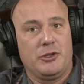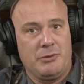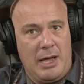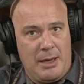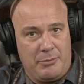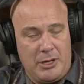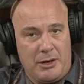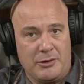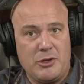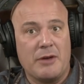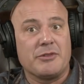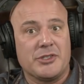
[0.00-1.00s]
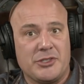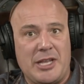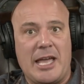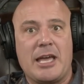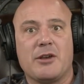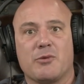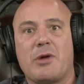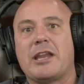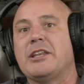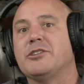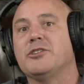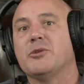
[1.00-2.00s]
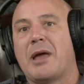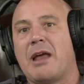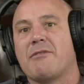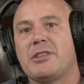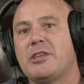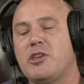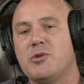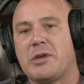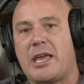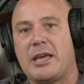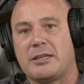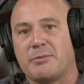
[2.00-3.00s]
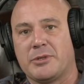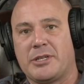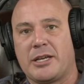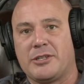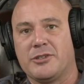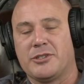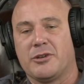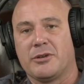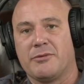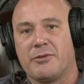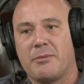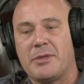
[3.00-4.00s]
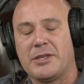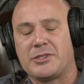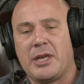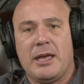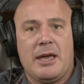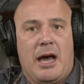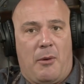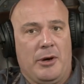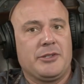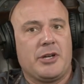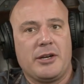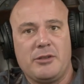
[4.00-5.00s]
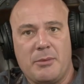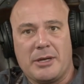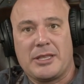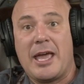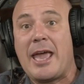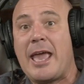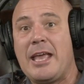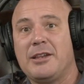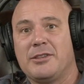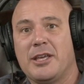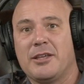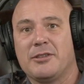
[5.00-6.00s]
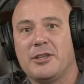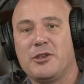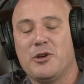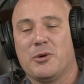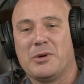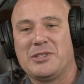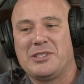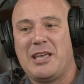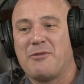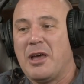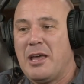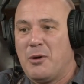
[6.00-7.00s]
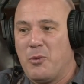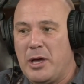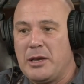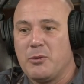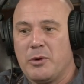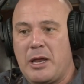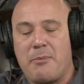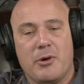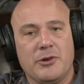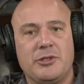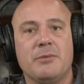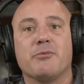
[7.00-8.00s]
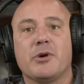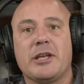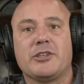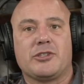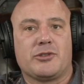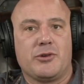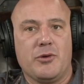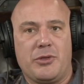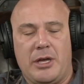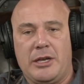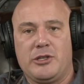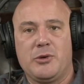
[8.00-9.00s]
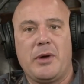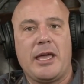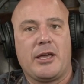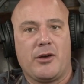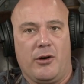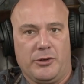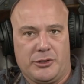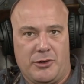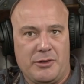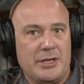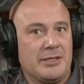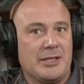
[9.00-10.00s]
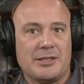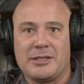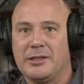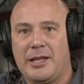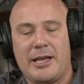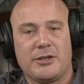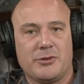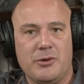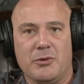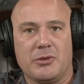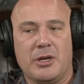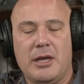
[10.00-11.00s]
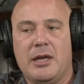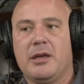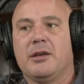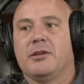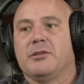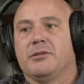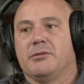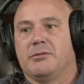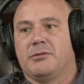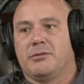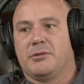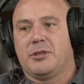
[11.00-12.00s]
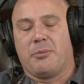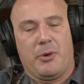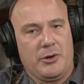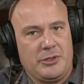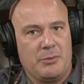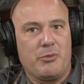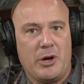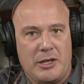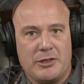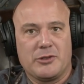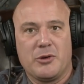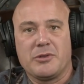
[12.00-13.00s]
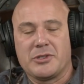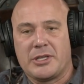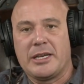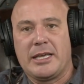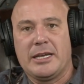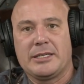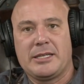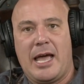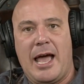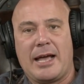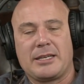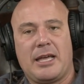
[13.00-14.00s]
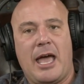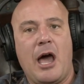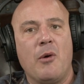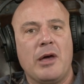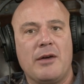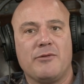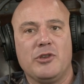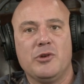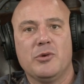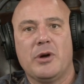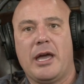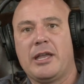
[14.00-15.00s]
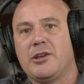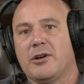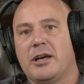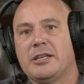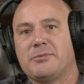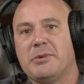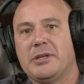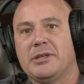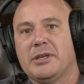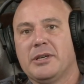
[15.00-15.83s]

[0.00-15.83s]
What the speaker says: you have to stand ready to do everything you can to protect your children from this. I want to talk to you about the hate that you'll receive when a person brings truth into a culture that doesn't like truth. The person bringing the truth is going to get attacked. How have you and your husband